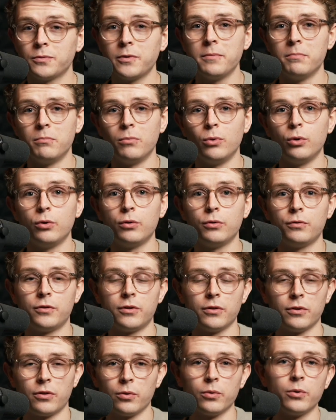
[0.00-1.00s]
we
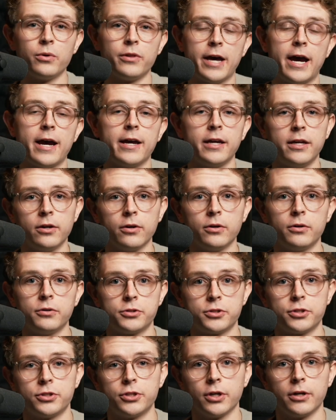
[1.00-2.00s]
moved through that
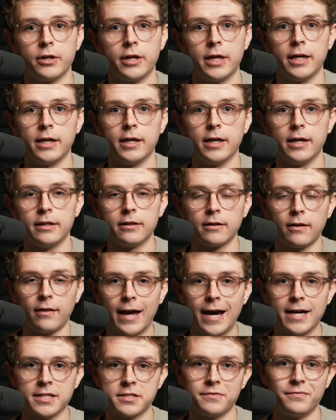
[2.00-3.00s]
hero's journey in the
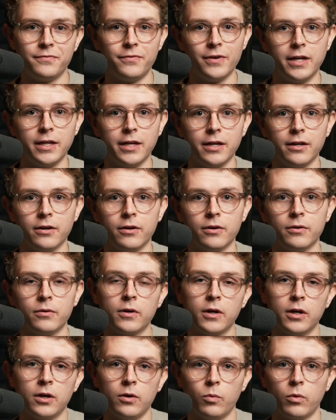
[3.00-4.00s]
last video,
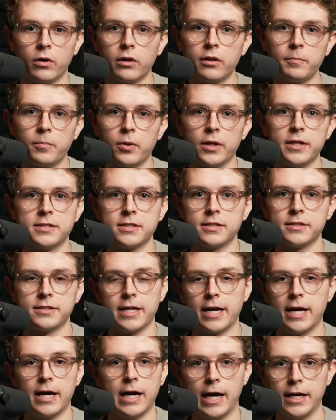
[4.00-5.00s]
one of the places
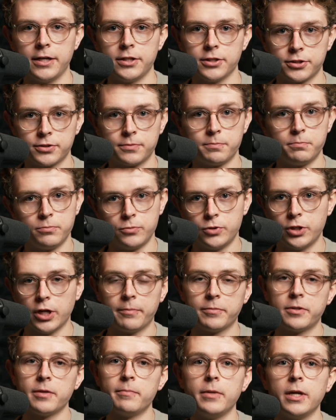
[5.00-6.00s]
that I just
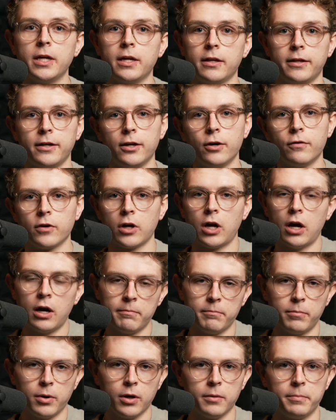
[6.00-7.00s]
jumped immediately over
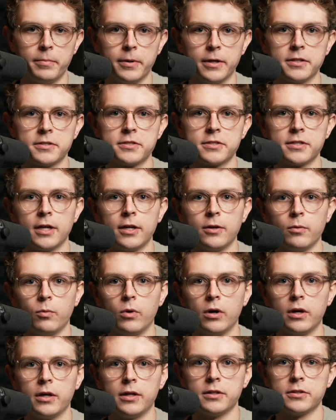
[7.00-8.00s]
on purpose
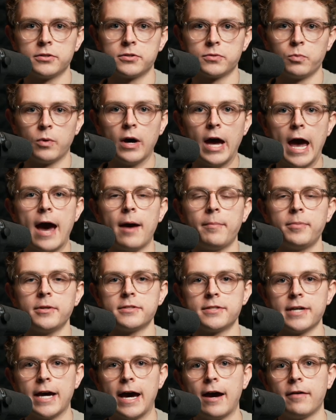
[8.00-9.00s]
was what
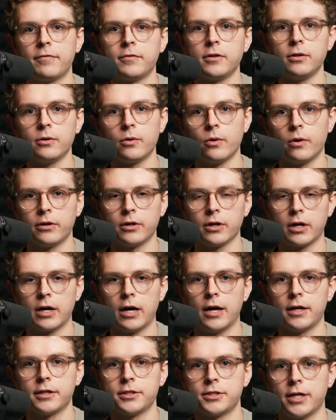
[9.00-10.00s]
happens after you go under
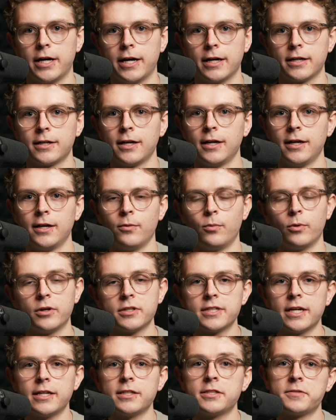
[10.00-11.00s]
contract. What
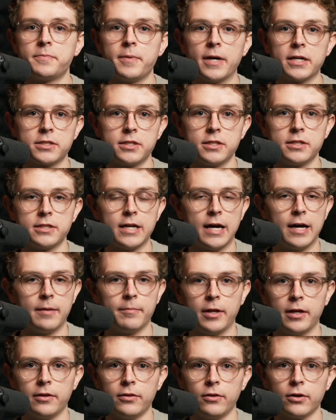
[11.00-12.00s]
does that inspection
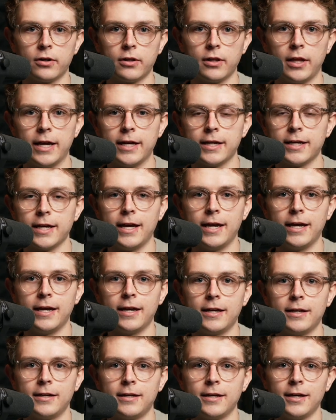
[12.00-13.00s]
timeline look like?
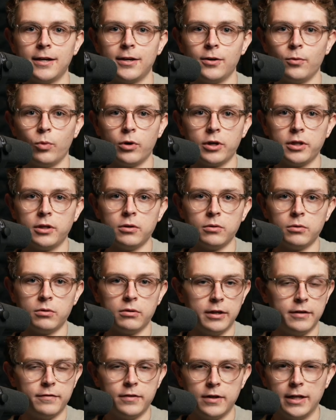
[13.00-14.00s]
And what do you
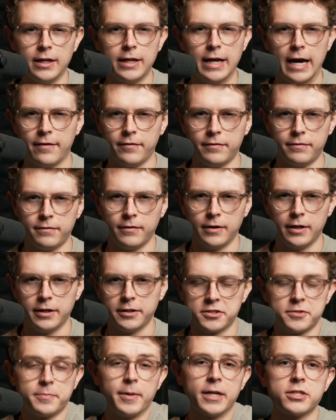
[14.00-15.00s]
even need to have an
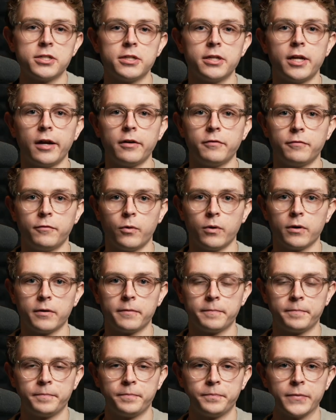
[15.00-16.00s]
inspection done for?
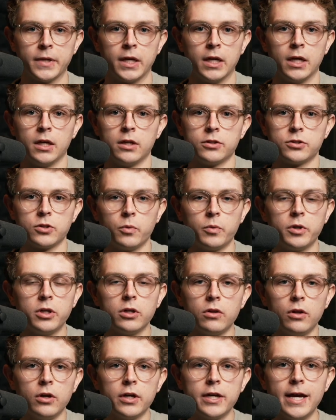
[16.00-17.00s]
So when
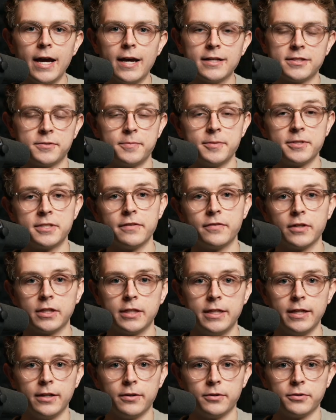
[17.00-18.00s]
you're looking at
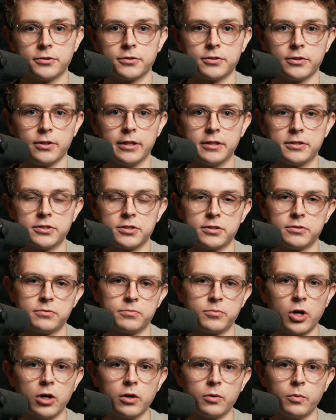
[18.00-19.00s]
specific deals, let's
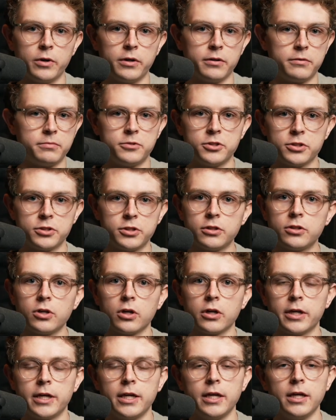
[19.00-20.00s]
start with just a
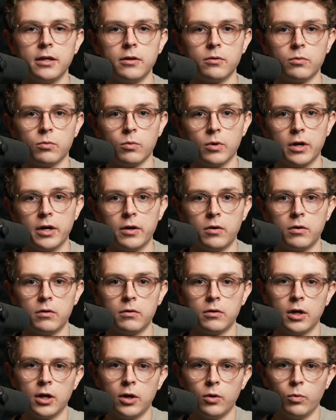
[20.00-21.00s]
turnkey rental.
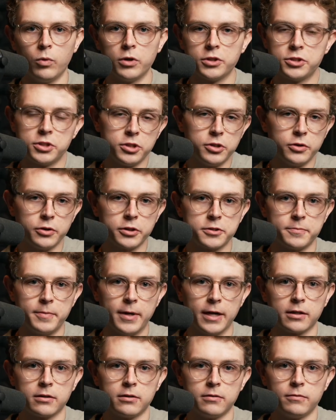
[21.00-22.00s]
What should you
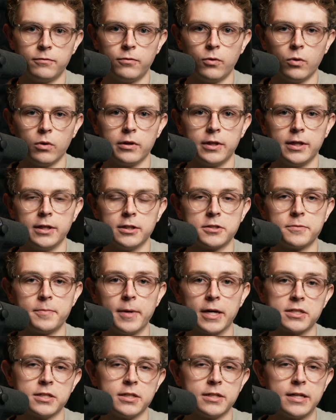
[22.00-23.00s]
expect for the inspection